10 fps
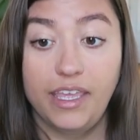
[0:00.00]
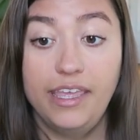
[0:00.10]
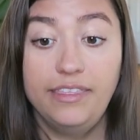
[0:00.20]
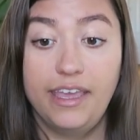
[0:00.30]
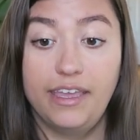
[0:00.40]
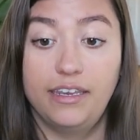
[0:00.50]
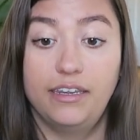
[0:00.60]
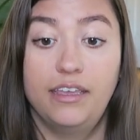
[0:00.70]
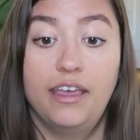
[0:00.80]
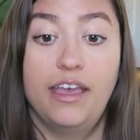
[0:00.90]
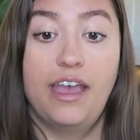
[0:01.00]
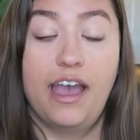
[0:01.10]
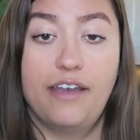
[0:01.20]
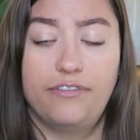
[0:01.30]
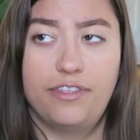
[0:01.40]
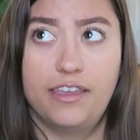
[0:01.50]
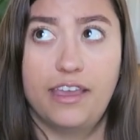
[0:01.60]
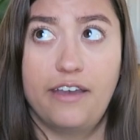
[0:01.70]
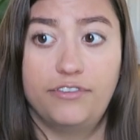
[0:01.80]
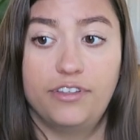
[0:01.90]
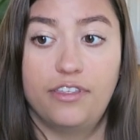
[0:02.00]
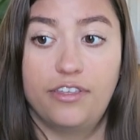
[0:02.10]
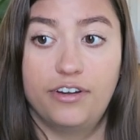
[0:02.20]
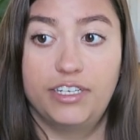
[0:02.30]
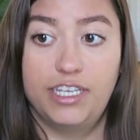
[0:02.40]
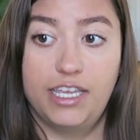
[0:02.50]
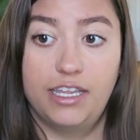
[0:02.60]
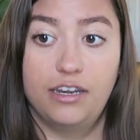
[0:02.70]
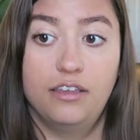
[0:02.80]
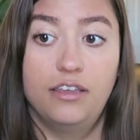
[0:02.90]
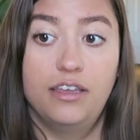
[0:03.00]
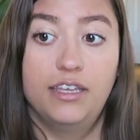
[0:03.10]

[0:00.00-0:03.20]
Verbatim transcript: And then I think after the thirteen,